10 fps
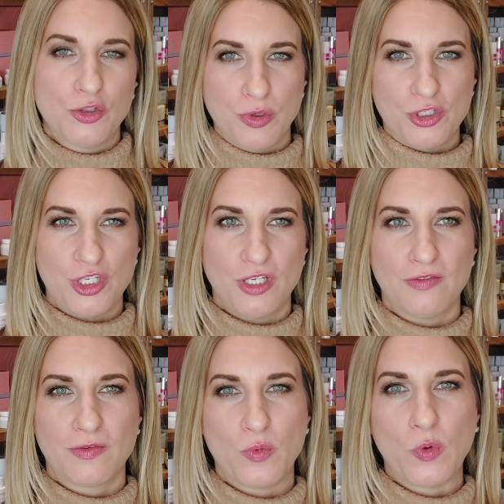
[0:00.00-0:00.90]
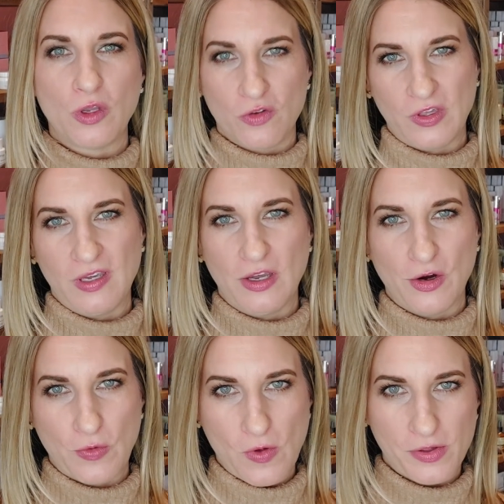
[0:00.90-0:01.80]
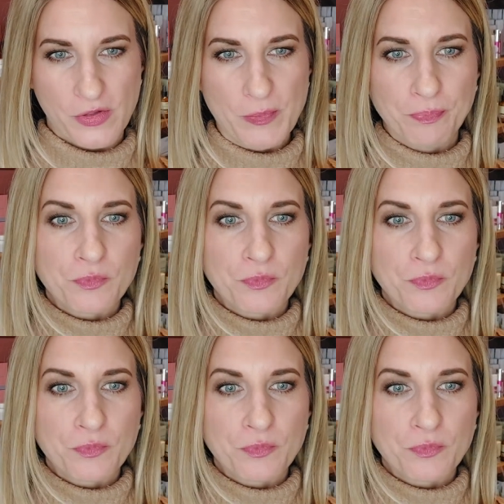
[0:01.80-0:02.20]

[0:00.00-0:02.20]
to achieve with your skincare goals.